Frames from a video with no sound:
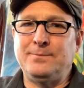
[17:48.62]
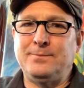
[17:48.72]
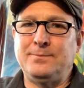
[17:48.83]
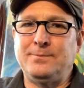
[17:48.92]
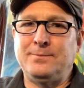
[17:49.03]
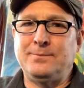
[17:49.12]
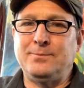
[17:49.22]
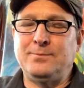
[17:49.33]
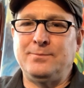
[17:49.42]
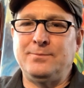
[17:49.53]

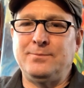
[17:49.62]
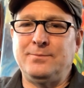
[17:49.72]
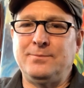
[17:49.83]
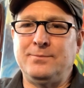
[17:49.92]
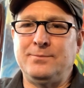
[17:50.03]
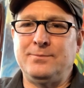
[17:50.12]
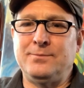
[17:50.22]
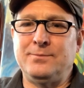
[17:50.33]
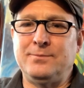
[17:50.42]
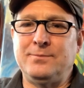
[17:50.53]

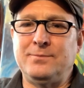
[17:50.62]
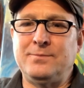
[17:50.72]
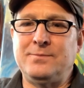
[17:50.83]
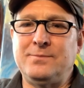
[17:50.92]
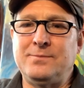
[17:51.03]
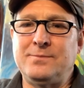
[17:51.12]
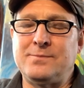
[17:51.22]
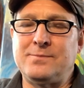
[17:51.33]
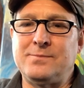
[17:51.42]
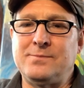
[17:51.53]

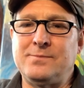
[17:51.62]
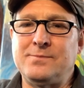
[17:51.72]
(silent)